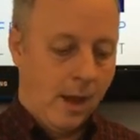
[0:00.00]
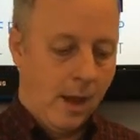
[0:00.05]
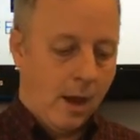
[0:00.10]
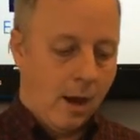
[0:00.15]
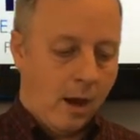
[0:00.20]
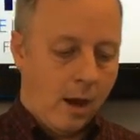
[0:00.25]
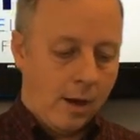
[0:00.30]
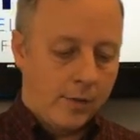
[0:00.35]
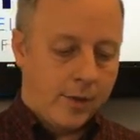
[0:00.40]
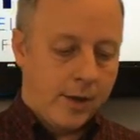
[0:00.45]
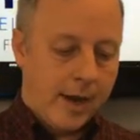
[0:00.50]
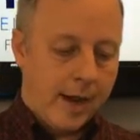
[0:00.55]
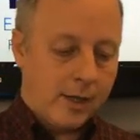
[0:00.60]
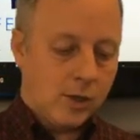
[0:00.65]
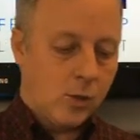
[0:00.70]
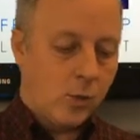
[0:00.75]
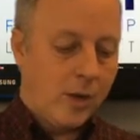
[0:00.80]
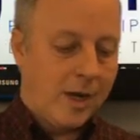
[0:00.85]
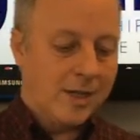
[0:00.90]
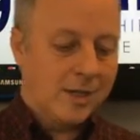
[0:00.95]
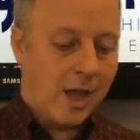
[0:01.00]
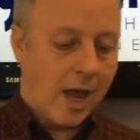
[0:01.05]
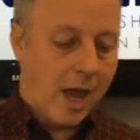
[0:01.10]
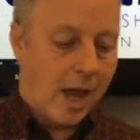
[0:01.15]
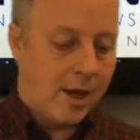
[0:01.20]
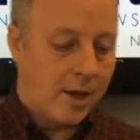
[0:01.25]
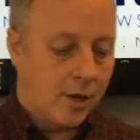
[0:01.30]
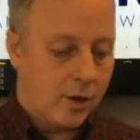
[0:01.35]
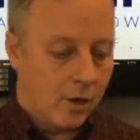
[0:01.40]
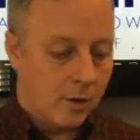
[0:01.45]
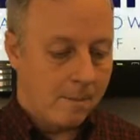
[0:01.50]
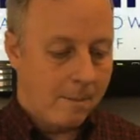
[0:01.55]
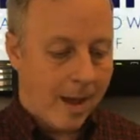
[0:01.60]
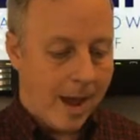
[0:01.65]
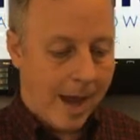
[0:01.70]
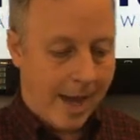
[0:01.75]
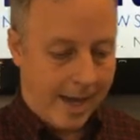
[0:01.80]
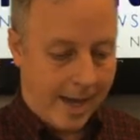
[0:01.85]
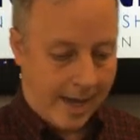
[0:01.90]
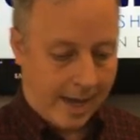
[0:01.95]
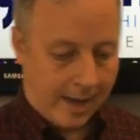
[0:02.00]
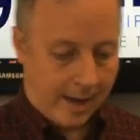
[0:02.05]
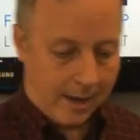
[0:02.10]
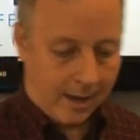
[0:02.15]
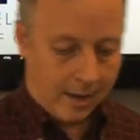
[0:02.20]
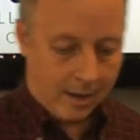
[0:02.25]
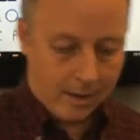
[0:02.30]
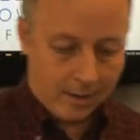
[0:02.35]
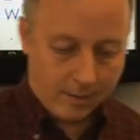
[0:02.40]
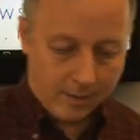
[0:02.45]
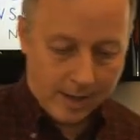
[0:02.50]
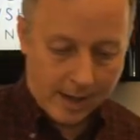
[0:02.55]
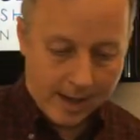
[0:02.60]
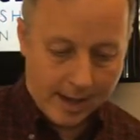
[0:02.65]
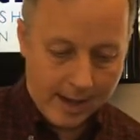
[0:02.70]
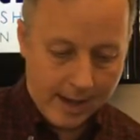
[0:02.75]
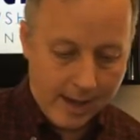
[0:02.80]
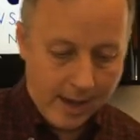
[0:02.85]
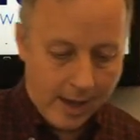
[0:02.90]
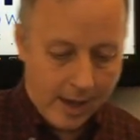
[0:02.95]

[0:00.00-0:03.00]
All right, the next one is undermining, okay?